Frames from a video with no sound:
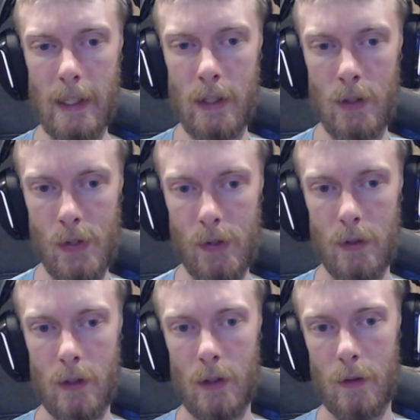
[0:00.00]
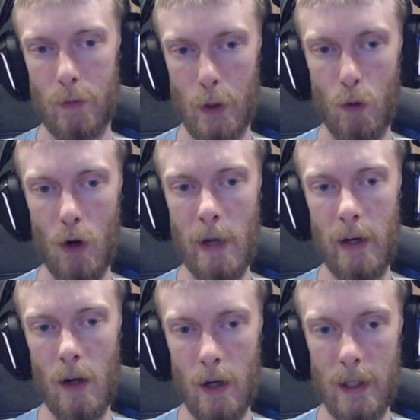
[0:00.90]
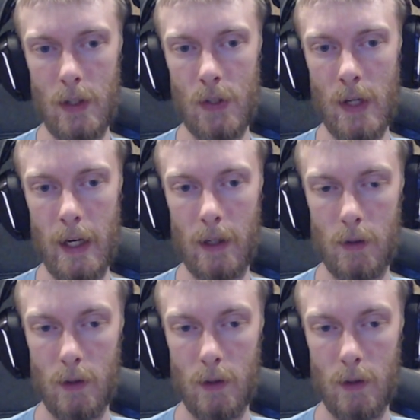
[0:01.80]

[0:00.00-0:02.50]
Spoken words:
is the Crobat Arceus deck,